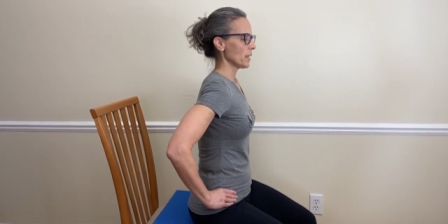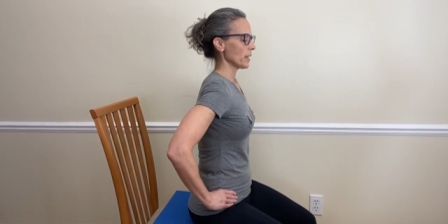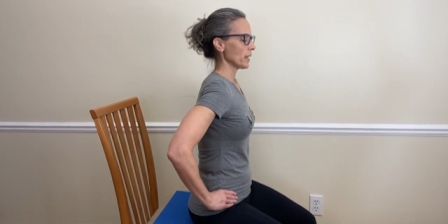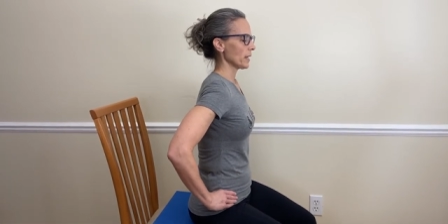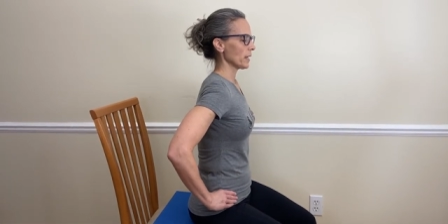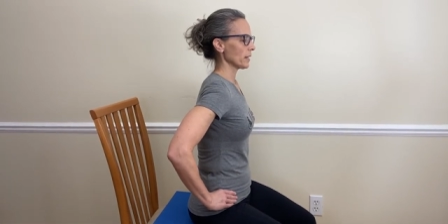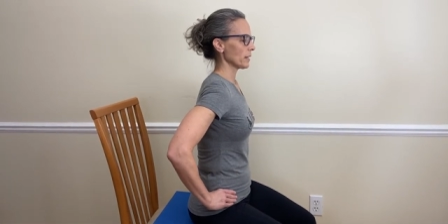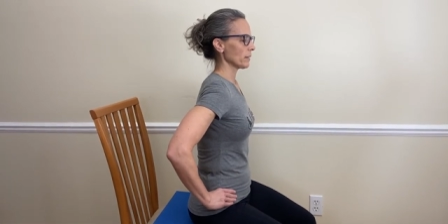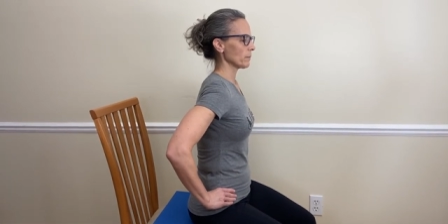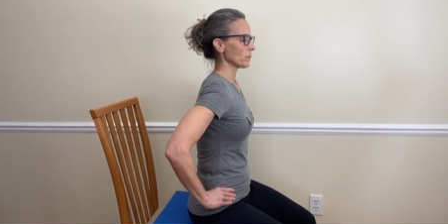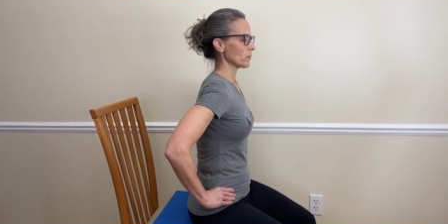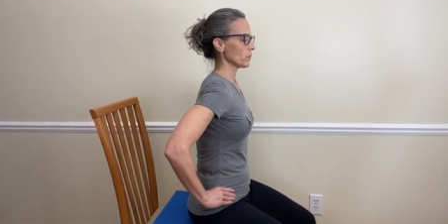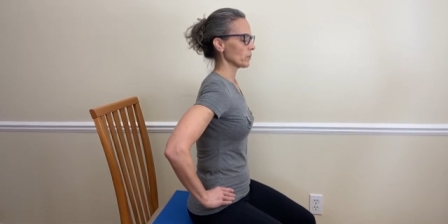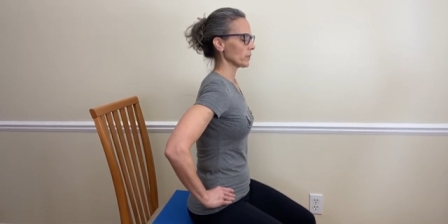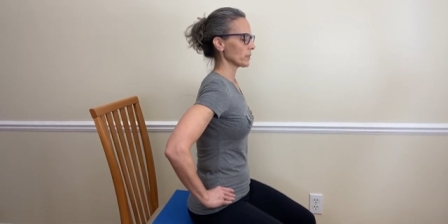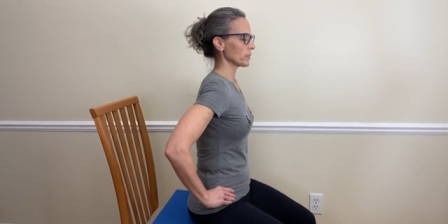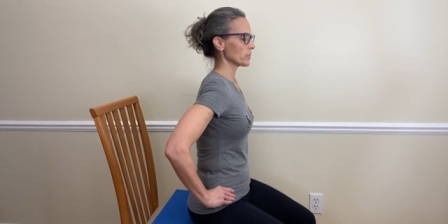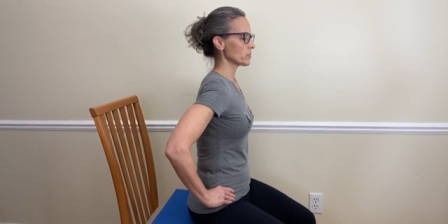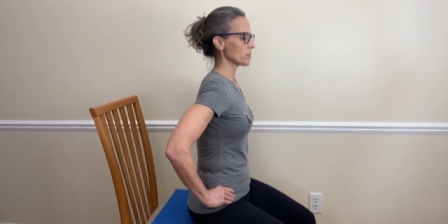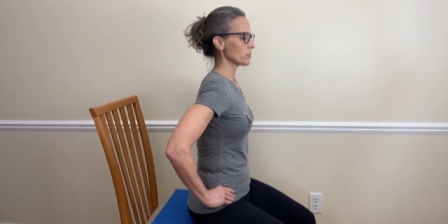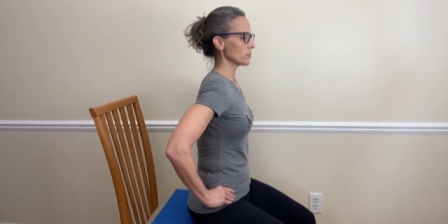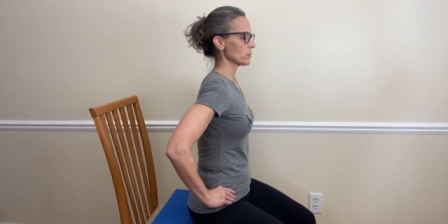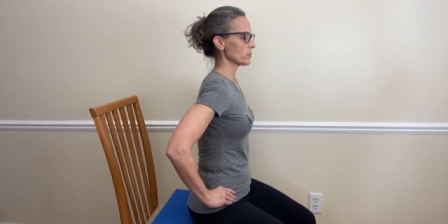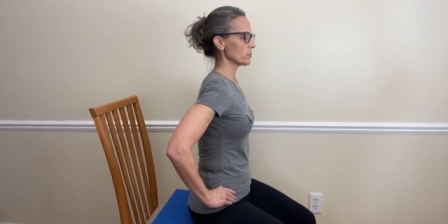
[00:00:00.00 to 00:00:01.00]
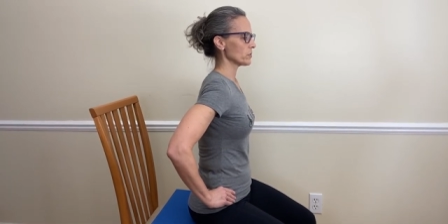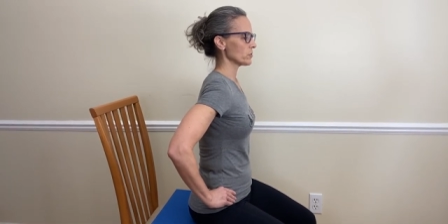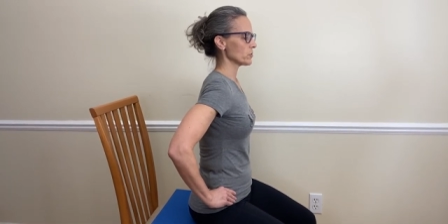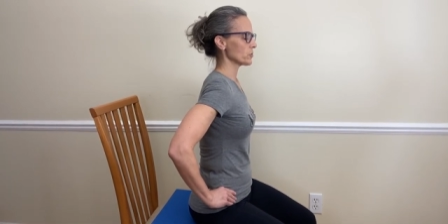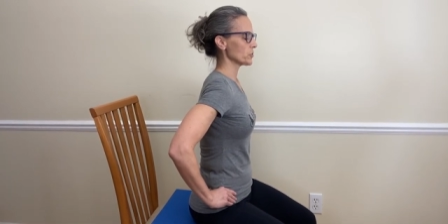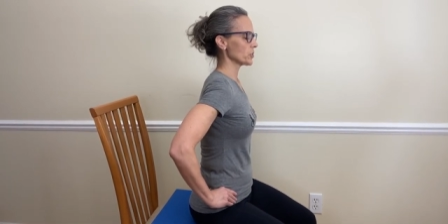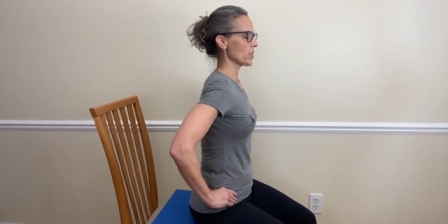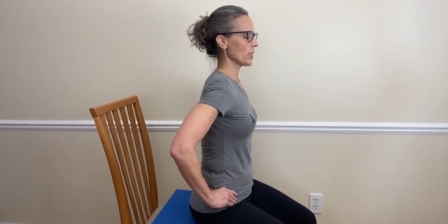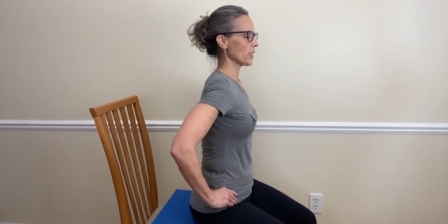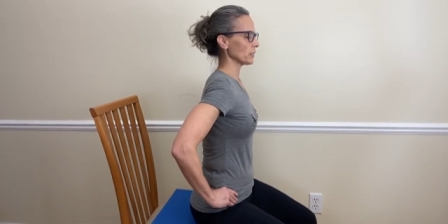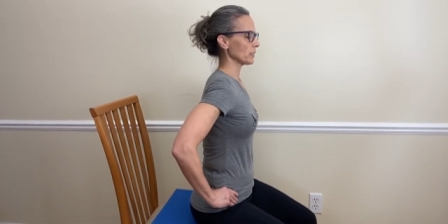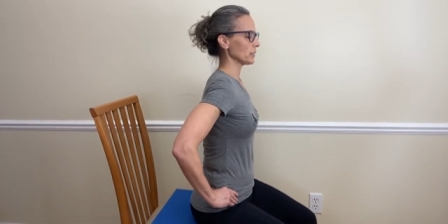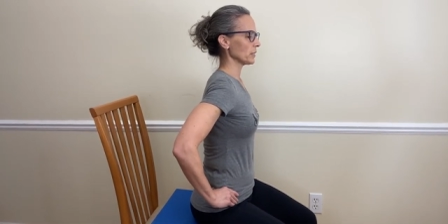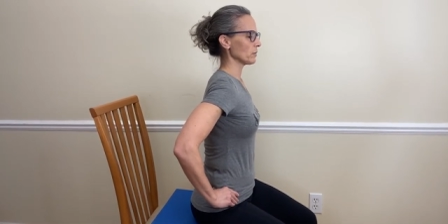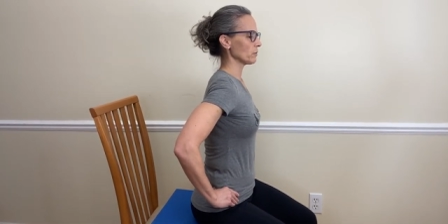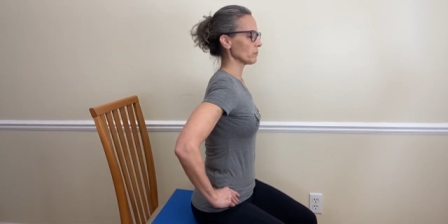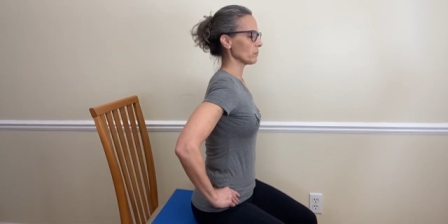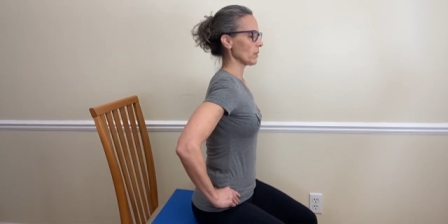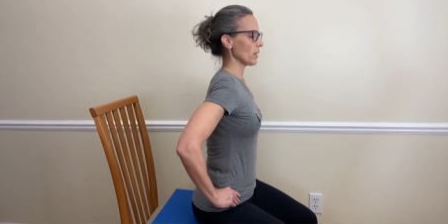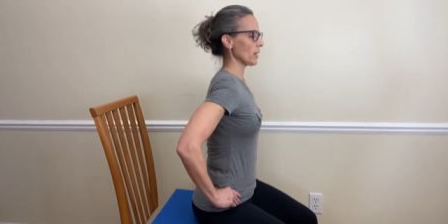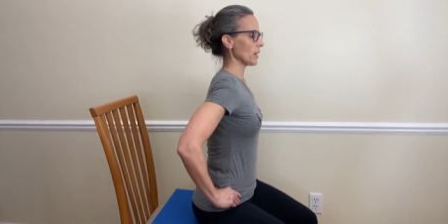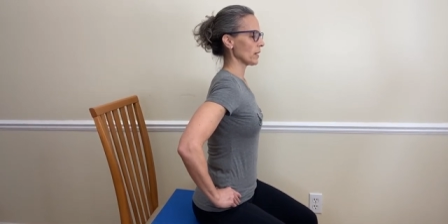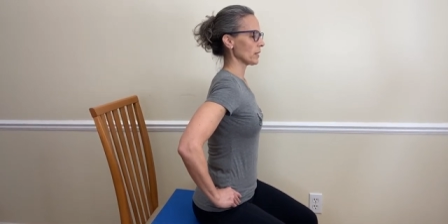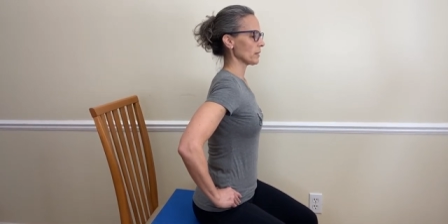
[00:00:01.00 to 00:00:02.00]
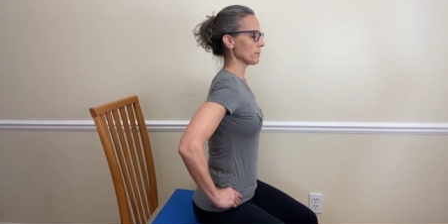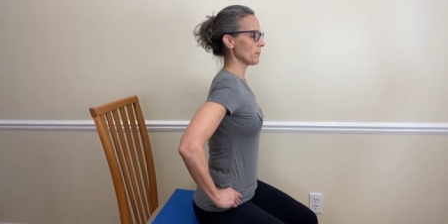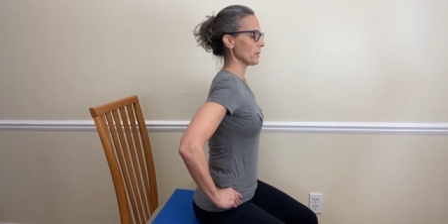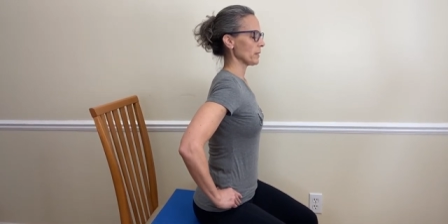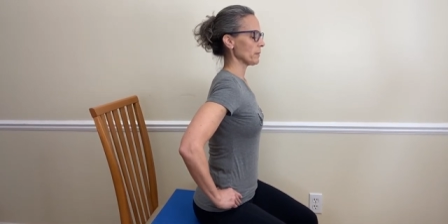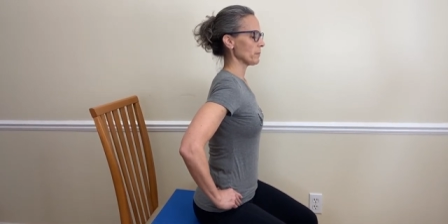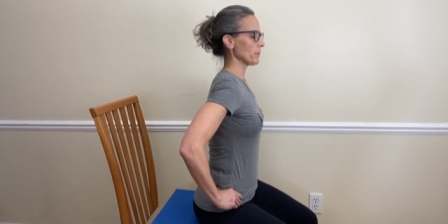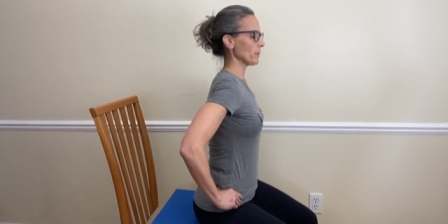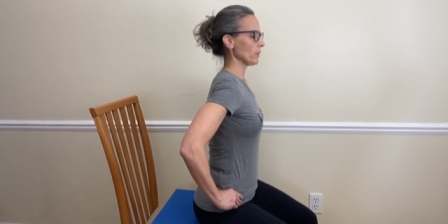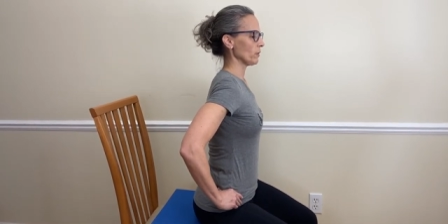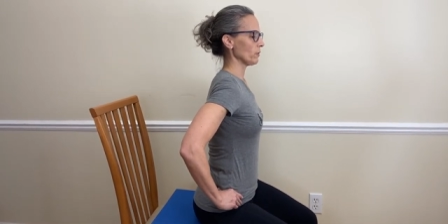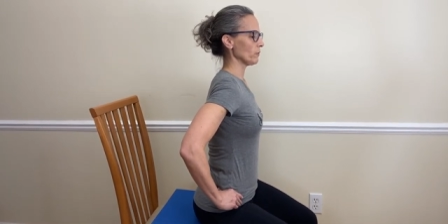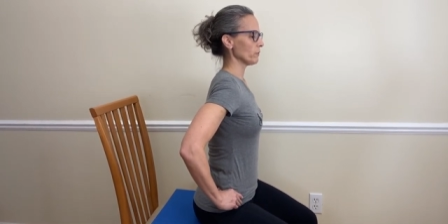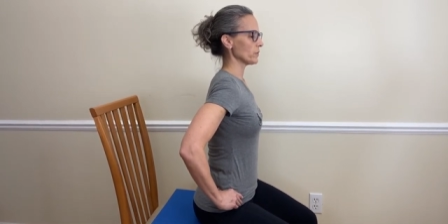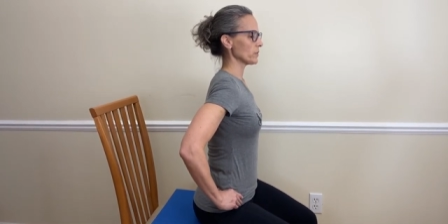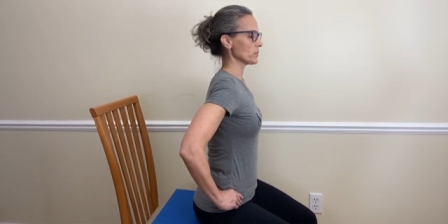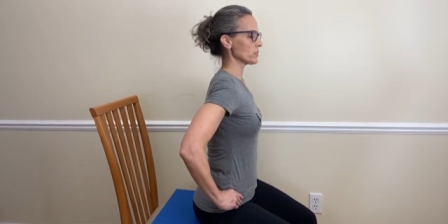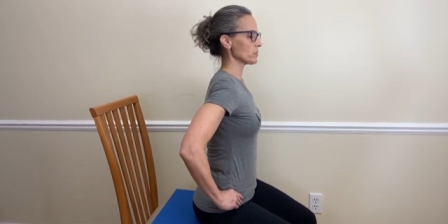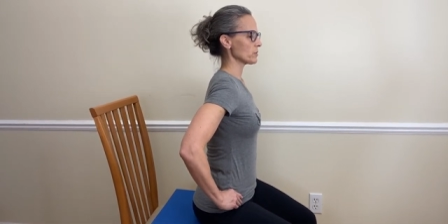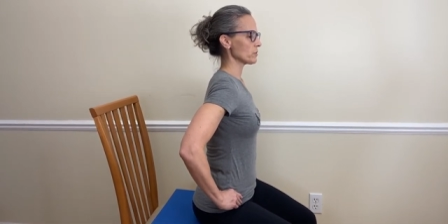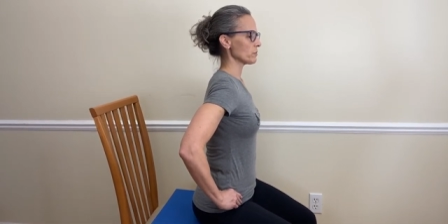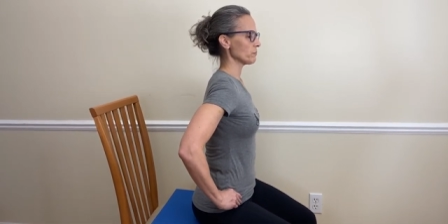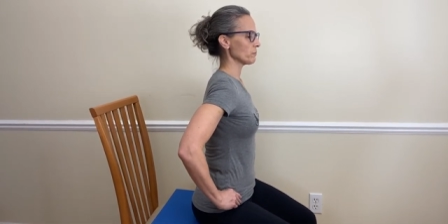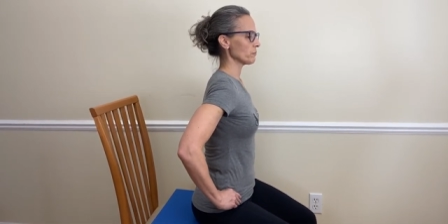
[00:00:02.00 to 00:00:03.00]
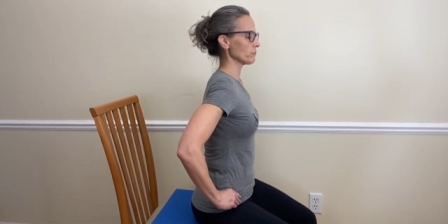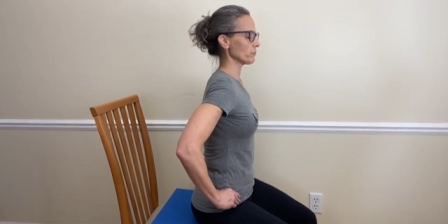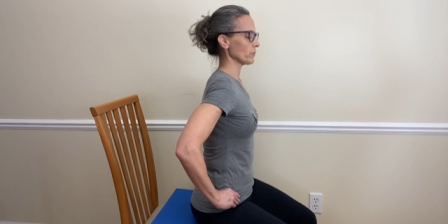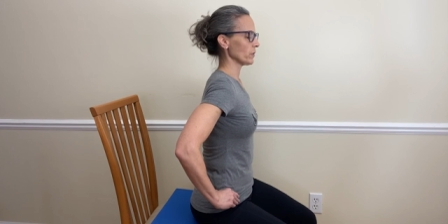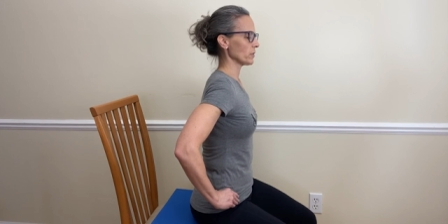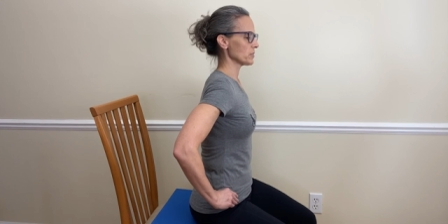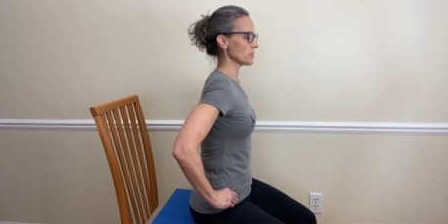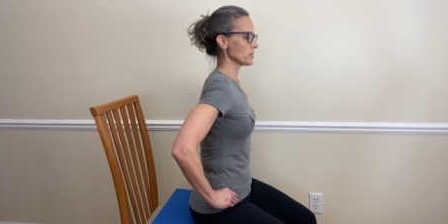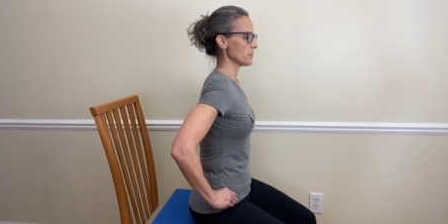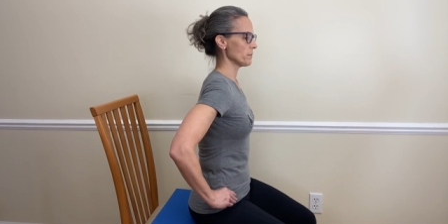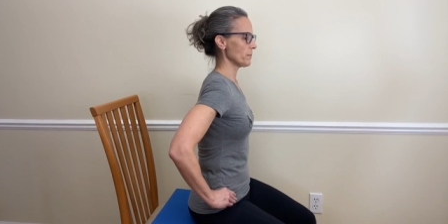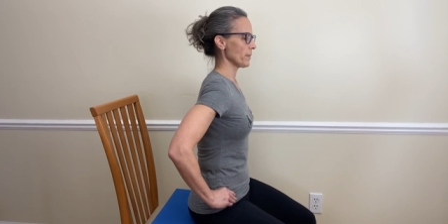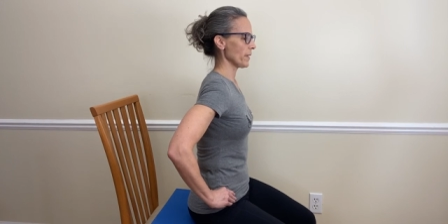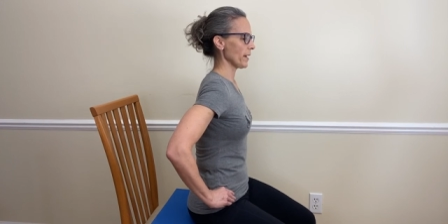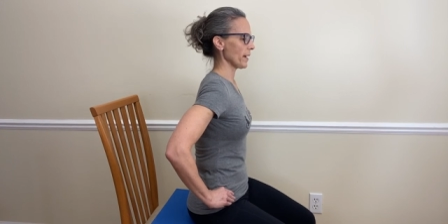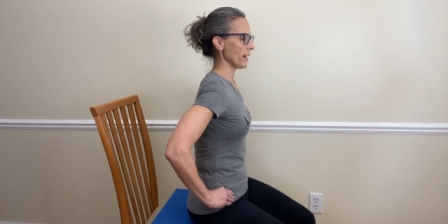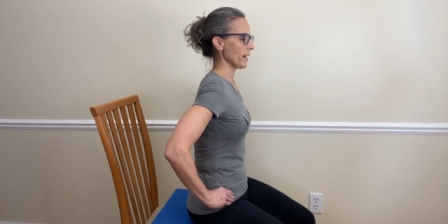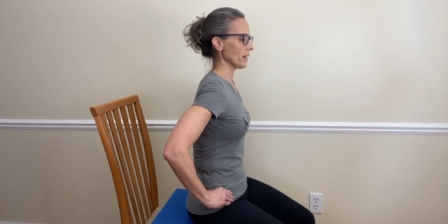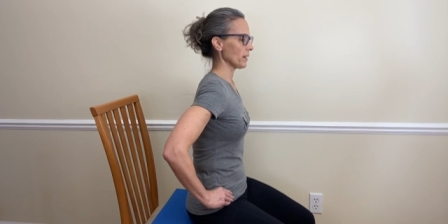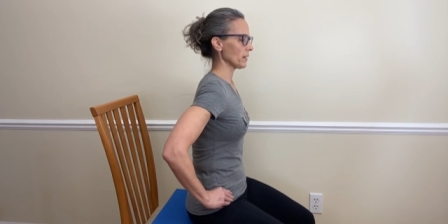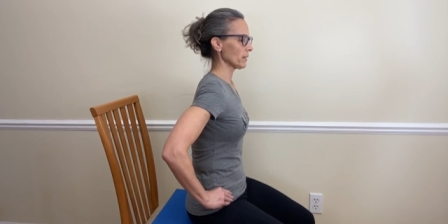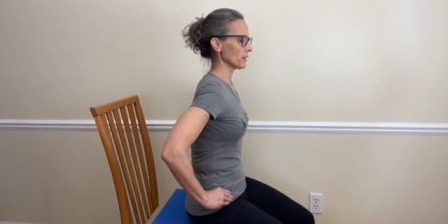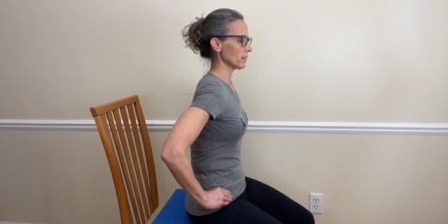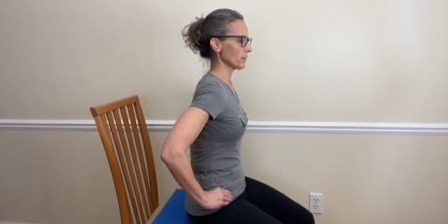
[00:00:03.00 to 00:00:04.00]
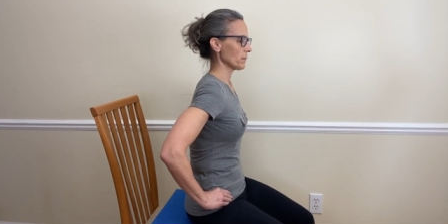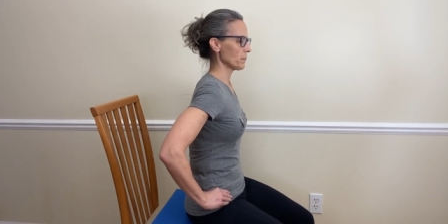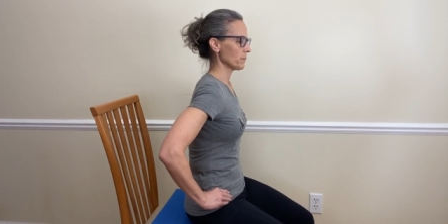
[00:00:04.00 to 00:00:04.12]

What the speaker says: and I'm going to gently rock my pelvis front to back